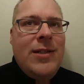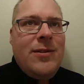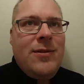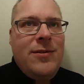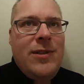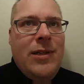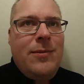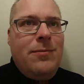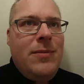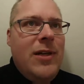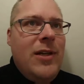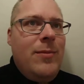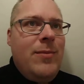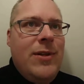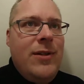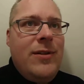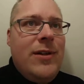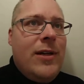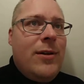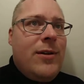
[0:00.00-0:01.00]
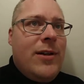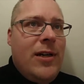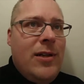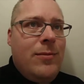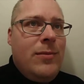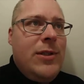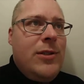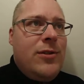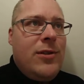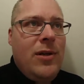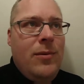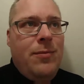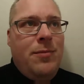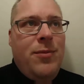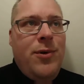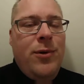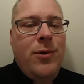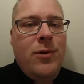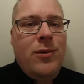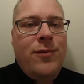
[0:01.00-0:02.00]
then maybe there can be some
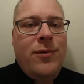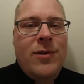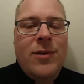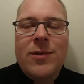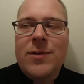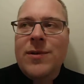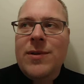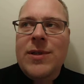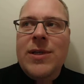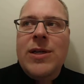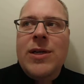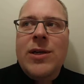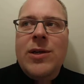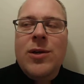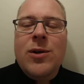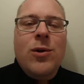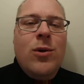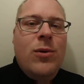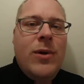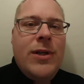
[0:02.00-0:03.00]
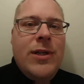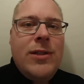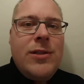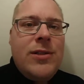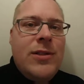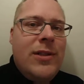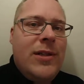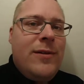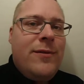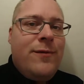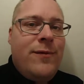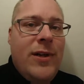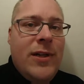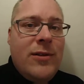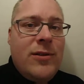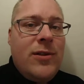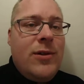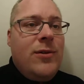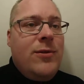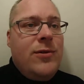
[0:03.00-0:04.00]
proof who is in fact
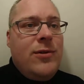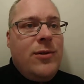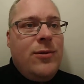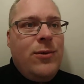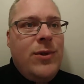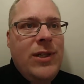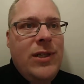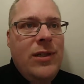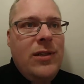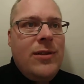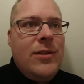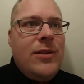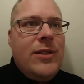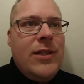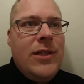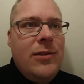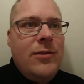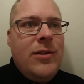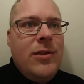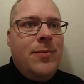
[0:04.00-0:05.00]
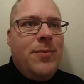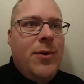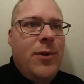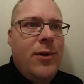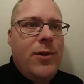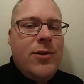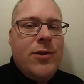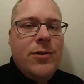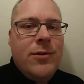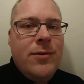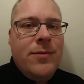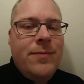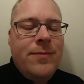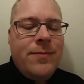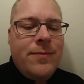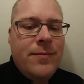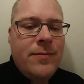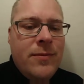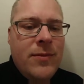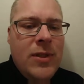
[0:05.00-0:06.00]
the real guilty person.
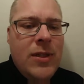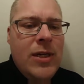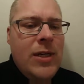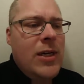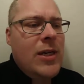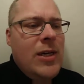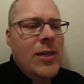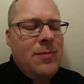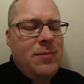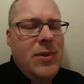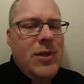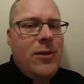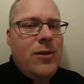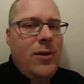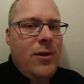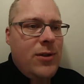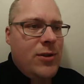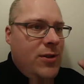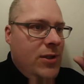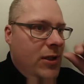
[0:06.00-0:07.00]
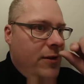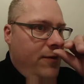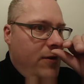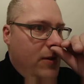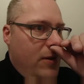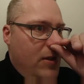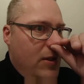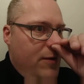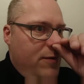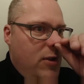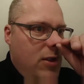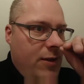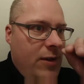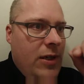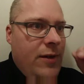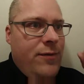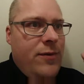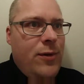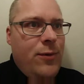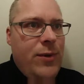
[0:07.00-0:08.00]
Because if, it, if, the,
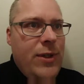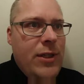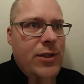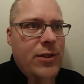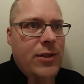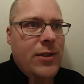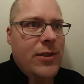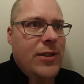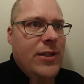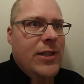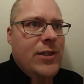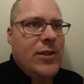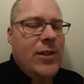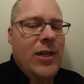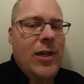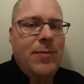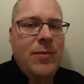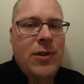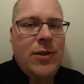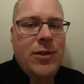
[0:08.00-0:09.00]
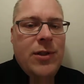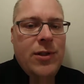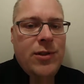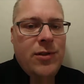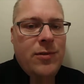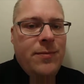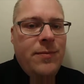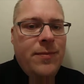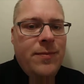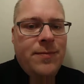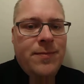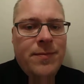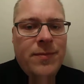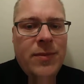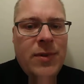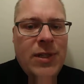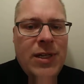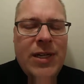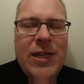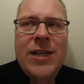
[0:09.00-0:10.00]
if the reason is hypnotism
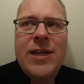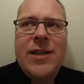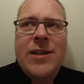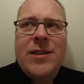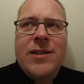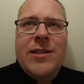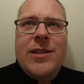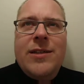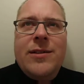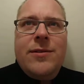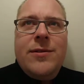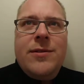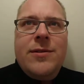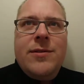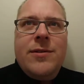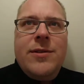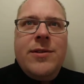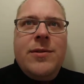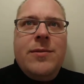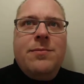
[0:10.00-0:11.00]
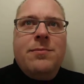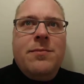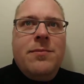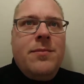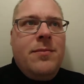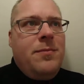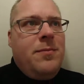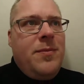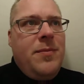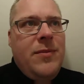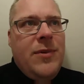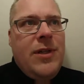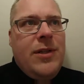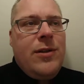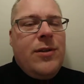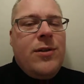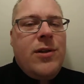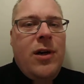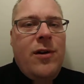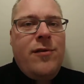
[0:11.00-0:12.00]
and, and the
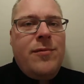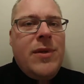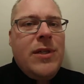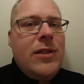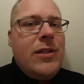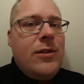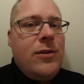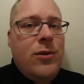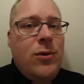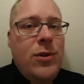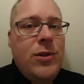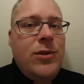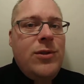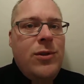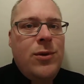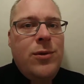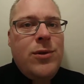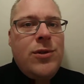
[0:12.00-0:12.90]
government could do